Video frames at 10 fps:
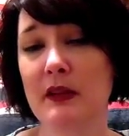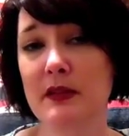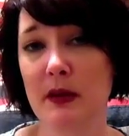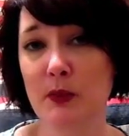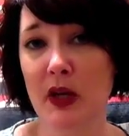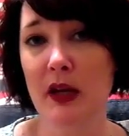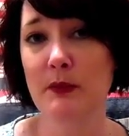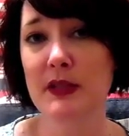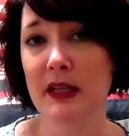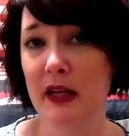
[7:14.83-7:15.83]

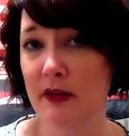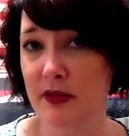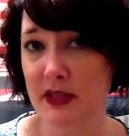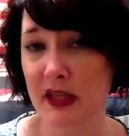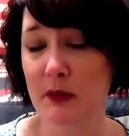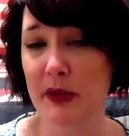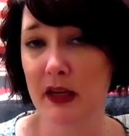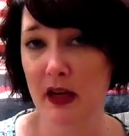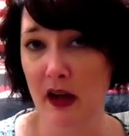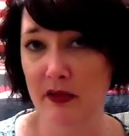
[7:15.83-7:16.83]
Sometimes enough is going to be
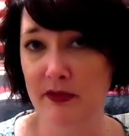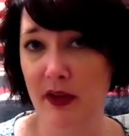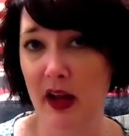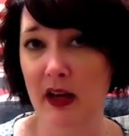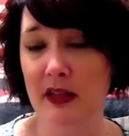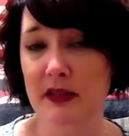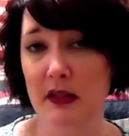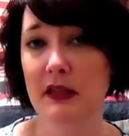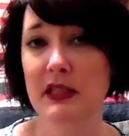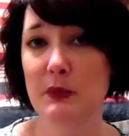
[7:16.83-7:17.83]
enough and it's
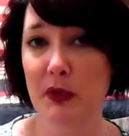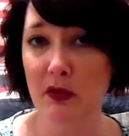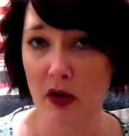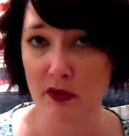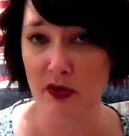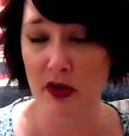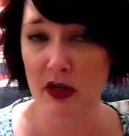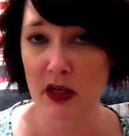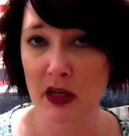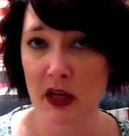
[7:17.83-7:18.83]
going to spill over